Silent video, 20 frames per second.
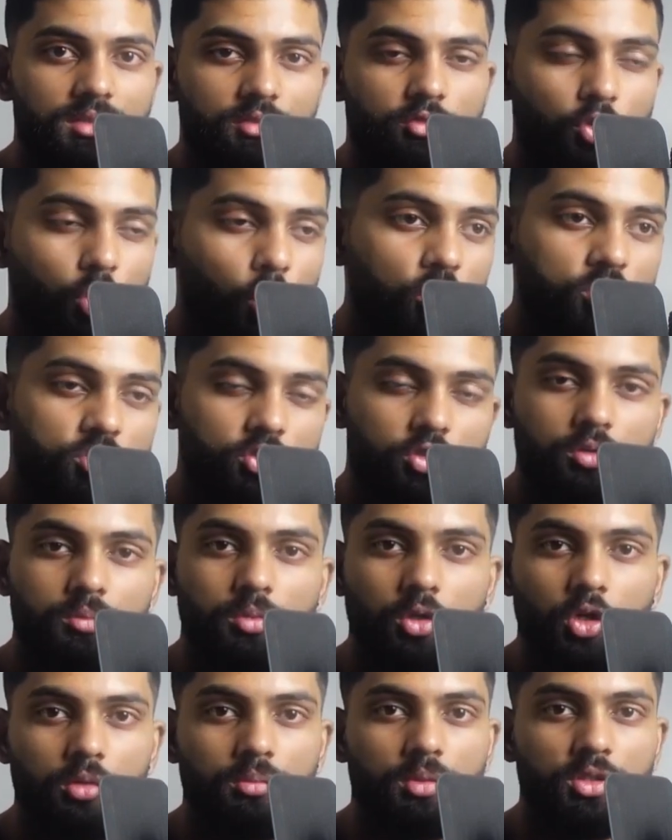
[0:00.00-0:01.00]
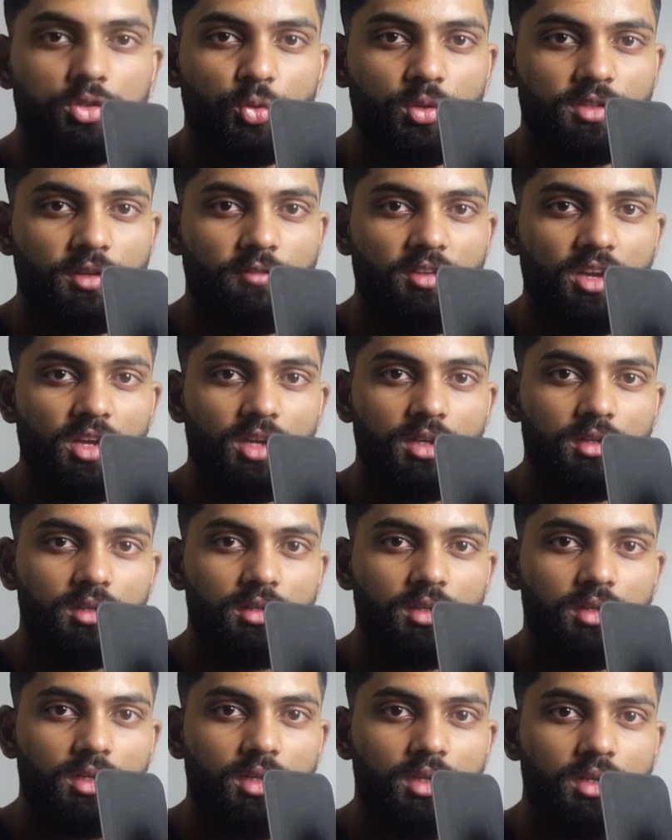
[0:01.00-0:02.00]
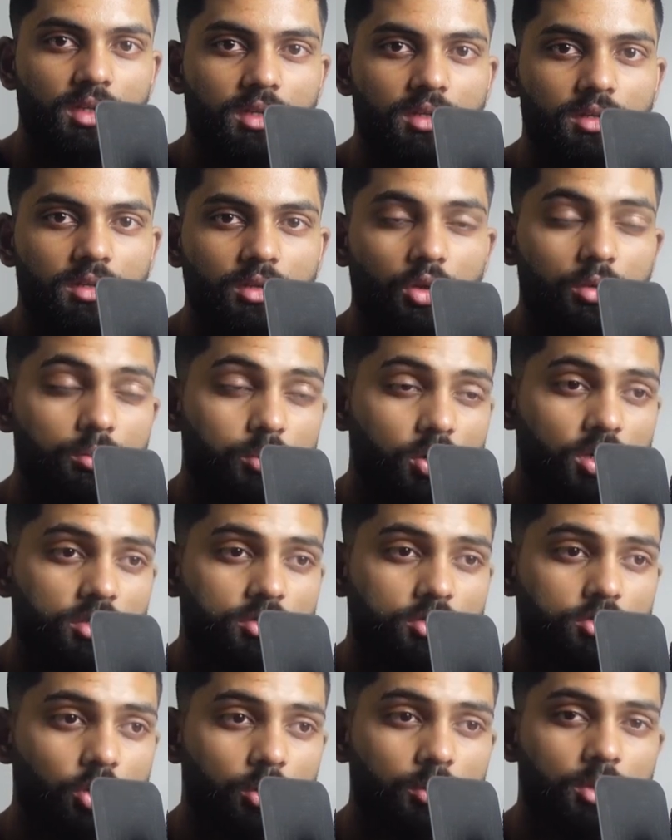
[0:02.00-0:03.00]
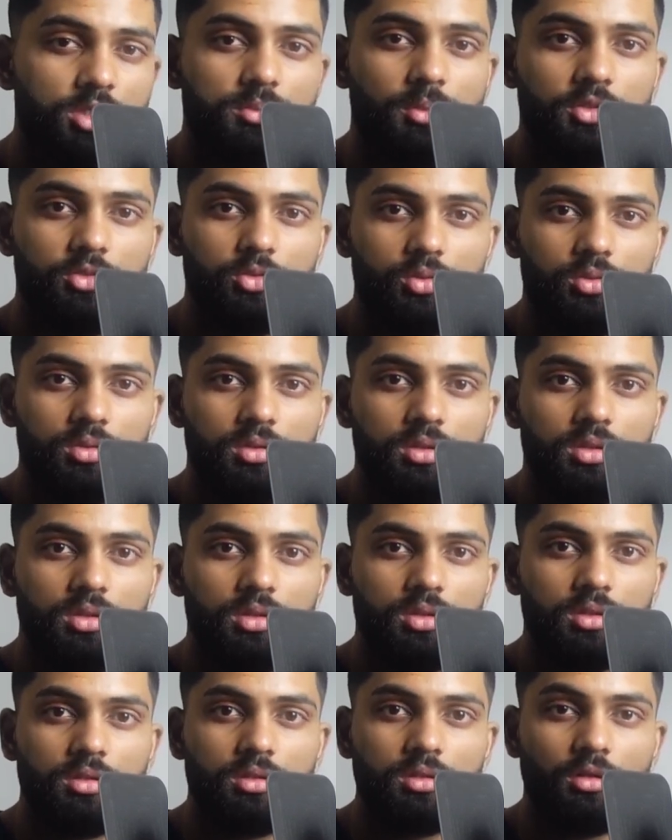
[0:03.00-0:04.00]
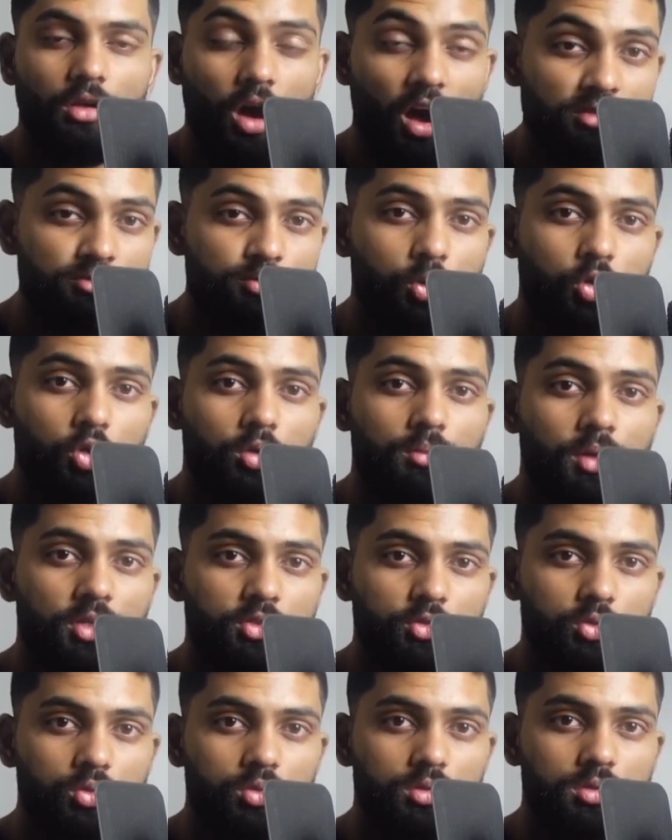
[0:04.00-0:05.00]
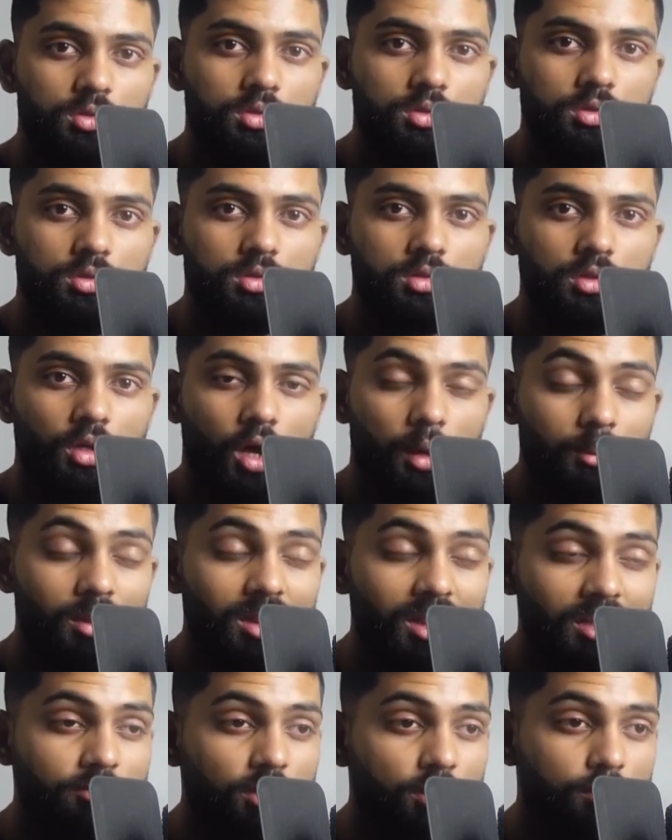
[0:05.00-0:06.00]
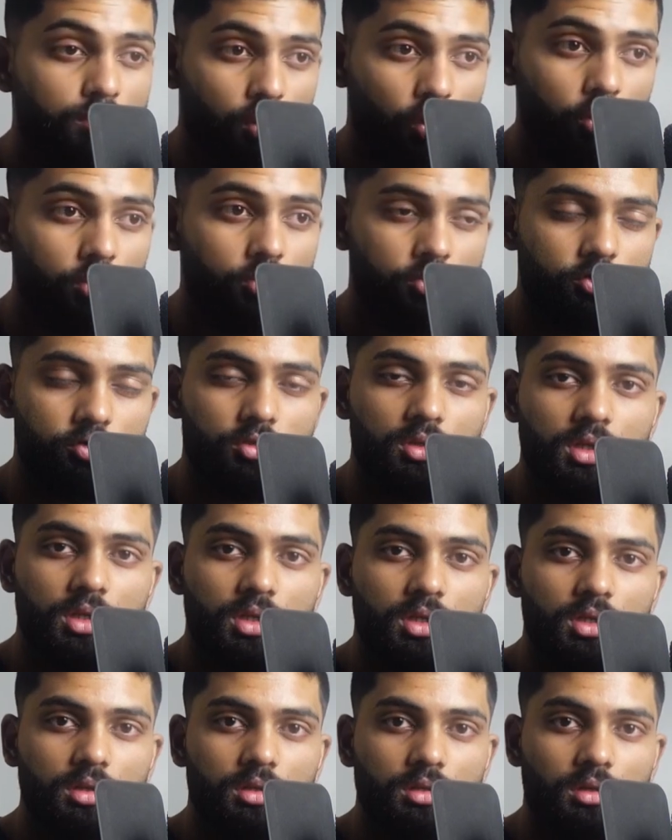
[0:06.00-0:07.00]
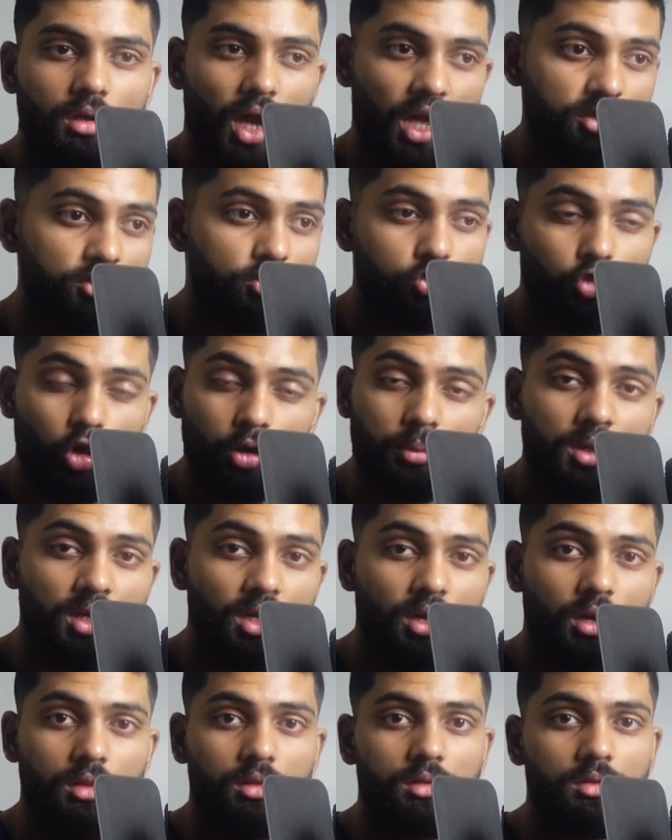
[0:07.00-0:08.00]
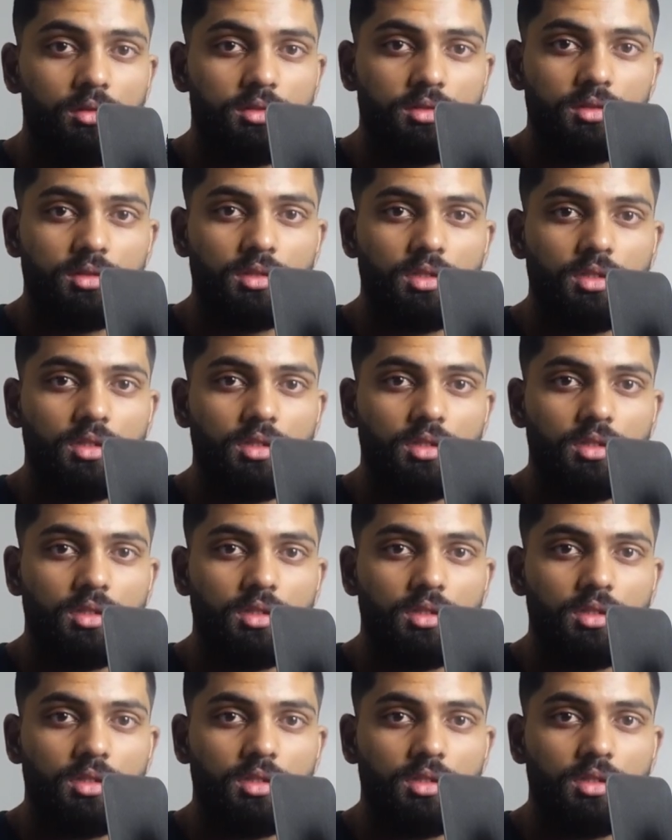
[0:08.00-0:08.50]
Of course you can put on muscle as a vegan. You can put on so much muscle. I've put on muscle. I'm living proof, and so many others.